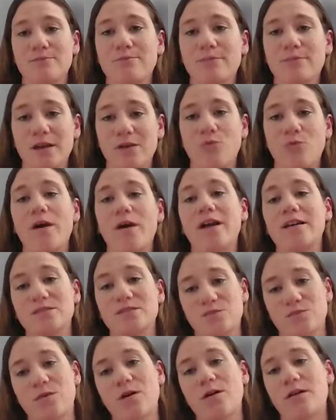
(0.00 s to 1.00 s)
big way
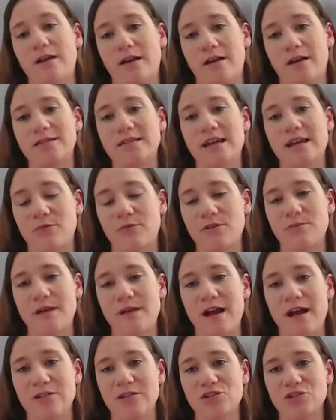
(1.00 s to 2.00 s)
is how we
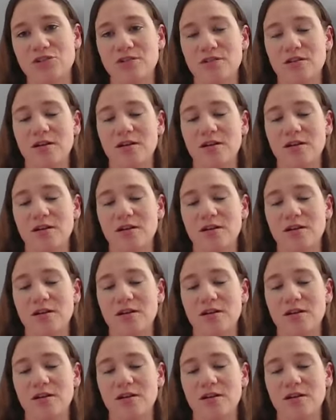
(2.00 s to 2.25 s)
matched.